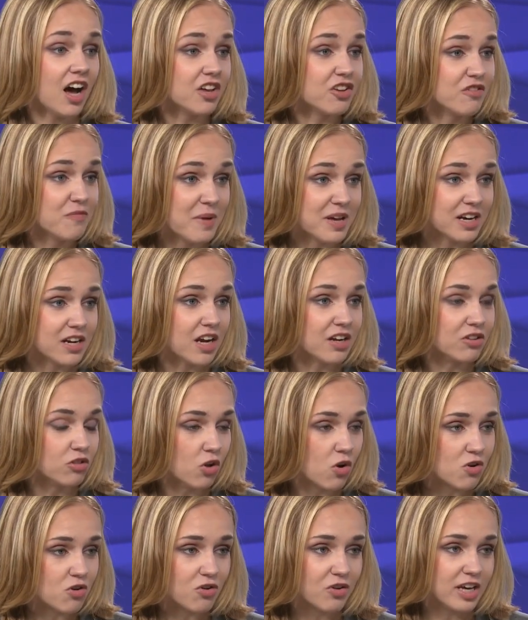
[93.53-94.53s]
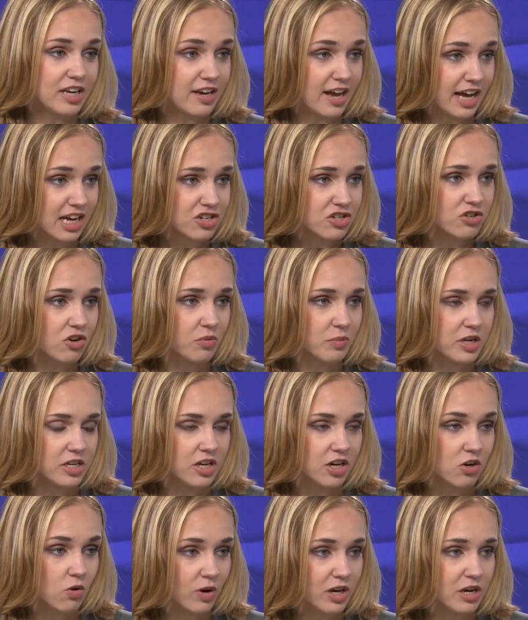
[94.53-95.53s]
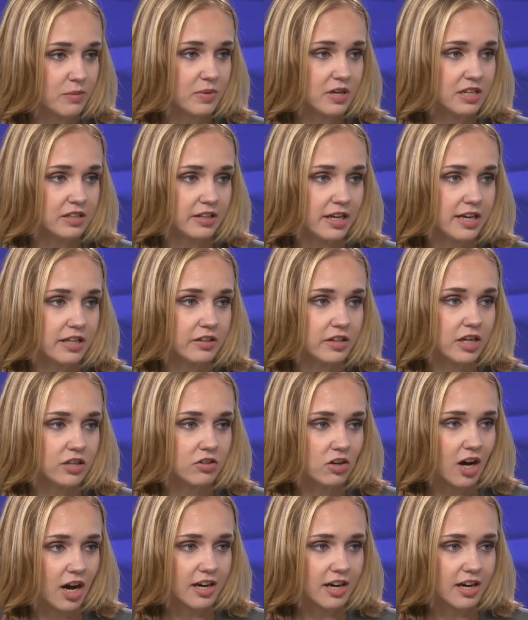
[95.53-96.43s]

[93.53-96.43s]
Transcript: You've been on local and national media quite a bit lately